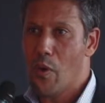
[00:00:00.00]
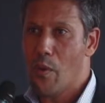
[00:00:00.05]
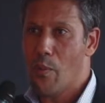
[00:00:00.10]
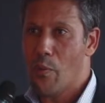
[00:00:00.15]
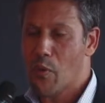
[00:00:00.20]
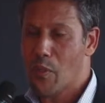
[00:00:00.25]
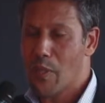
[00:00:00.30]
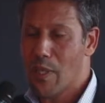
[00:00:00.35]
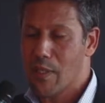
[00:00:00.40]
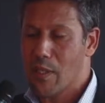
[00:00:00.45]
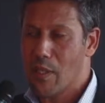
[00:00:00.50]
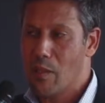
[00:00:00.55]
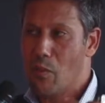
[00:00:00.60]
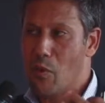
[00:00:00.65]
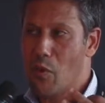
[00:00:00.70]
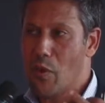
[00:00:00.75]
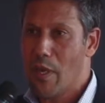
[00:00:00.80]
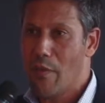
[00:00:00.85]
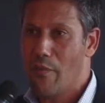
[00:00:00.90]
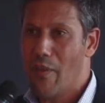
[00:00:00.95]
processing
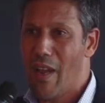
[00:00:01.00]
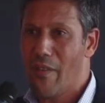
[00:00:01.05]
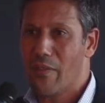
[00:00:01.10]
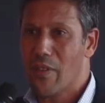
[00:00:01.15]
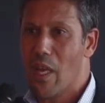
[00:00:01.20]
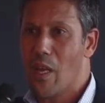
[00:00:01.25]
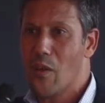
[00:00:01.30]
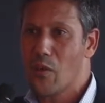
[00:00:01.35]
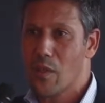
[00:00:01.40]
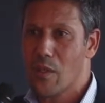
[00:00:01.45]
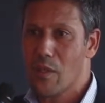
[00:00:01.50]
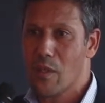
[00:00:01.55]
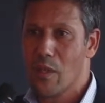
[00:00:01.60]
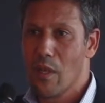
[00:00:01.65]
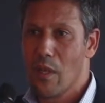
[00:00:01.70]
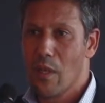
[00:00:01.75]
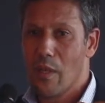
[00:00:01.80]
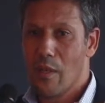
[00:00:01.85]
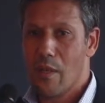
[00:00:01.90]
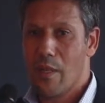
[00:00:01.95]
more than 5,000
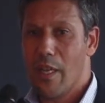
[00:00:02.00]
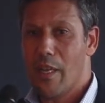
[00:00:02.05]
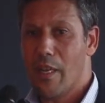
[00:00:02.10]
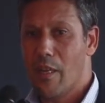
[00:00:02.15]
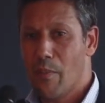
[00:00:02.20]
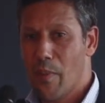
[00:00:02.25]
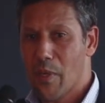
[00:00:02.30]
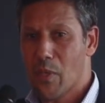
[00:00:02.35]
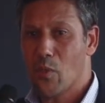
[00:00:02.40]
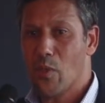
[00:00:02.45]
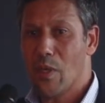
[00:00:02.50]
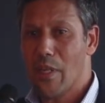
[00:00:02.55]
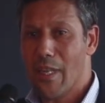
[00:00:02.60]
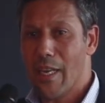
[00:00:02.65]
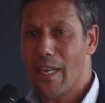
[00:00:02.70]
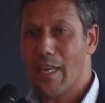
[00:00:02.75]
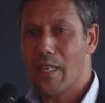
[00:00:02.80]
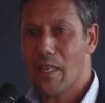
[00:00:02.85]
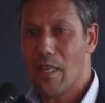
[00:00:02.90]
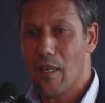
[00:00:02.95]
personal
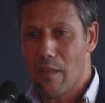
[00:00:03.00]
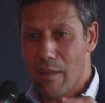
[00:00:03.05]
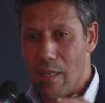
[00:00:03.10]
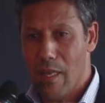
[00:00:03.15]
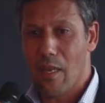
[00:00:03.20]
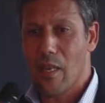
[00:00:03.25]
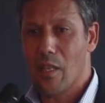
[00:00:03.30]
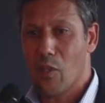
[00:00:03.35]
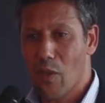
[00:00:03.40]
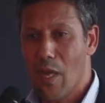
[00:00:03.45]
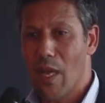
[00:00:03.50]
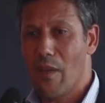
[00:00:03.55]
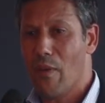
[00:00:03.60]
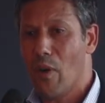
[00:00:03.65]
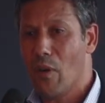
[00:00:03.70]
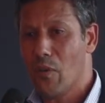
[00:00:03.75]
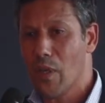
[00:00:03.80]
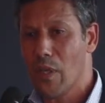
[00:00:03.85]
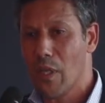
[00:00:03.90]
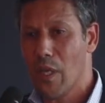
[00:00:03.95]
data. They need to have
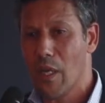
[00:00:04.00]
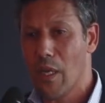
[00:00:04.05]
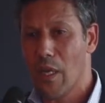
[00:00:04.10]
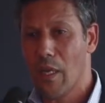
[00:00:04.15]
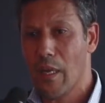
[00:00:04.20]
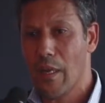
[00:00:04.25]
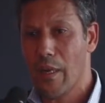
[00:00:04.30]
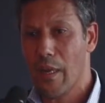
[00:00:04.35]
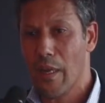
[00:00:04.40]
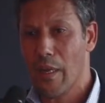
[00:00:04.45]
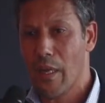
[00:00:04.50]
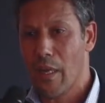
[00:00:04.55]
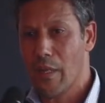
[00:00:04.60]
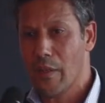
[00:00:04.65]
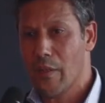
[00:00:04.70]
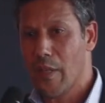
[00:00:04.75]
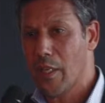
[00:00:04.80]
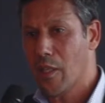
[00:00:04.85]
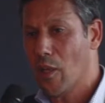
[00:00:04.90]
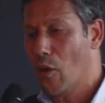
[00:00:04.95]
a
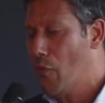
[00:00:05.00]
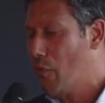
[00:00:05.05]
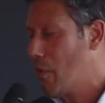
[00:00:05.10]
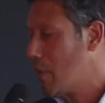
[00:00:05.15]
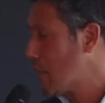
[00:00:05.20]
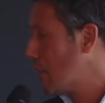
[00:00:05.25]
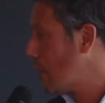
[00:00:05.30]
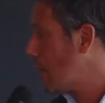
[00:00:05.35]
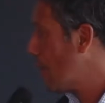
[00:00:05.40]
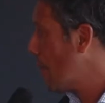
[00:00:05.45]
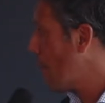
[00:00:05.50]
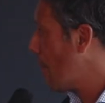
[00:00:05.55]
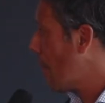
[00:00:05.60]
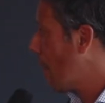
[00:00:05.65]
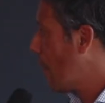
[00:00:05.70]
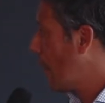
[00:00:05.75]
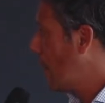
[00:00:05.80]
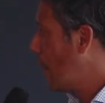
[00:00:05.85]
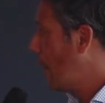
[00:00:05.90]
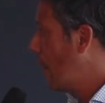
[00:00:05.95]
data officer.
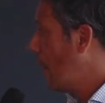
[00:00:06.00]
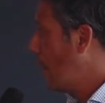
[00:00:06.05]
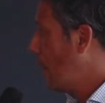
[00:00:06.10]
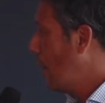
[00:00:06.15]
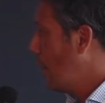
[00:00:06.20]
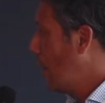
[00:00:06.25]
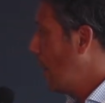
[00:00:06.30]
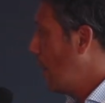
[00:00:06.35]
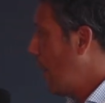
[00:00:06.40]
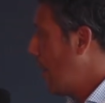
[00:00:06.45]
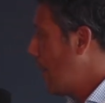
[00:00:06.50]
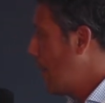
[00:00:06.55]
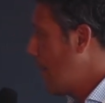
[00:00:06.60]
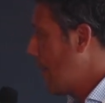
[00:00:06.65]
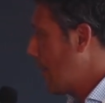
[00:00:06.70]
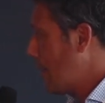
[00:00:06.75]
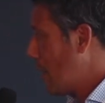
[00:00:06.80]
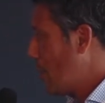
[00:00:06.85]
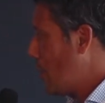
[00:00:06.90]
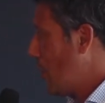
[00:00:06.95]
And
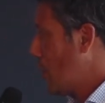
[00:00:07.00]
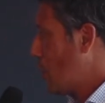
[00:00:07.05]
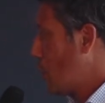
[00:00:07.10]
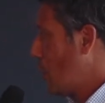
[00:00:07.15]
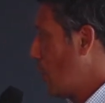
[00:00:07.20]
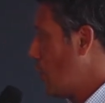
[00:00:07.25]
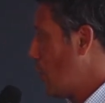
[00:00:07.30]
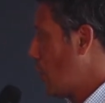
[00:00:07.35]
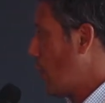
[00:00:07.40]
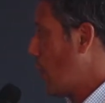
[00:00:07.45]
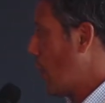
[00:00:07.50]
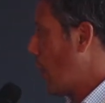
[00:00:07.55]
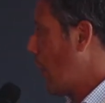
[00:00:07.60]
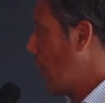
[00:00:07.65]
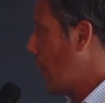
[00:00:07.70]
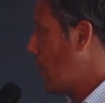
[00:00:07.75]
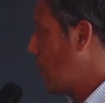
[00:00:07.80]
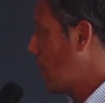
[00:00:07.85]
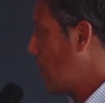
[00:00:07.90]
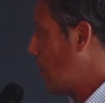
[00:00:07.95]
data breach
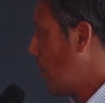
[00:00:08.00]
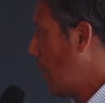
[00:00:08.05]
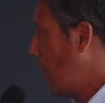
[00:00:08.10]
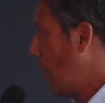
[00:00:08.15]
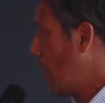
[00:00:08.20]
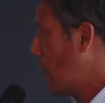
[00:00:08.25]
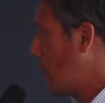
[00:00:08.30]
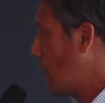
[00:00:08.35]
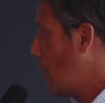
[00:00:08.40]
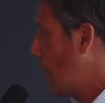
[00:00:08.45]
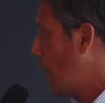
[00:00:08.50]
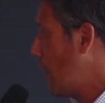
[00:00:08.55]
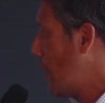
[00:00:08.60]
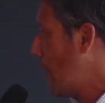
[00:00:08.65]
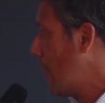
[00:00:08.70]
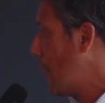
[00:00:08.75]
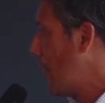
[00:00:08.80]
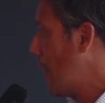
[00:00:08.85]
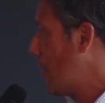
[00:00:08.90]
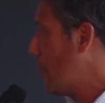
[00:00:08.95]
notification, we have talked
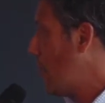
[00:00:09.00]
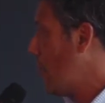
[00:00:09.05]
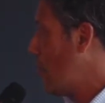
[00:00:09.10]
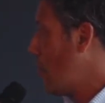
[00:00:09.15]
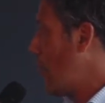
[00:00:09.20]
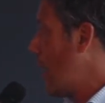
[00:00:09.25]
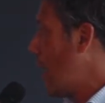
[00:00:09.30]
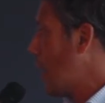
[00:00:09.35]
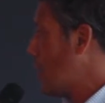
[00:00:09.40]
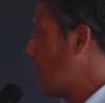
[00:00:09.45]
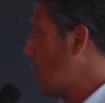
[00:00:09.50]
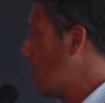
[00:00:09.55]
about that. Right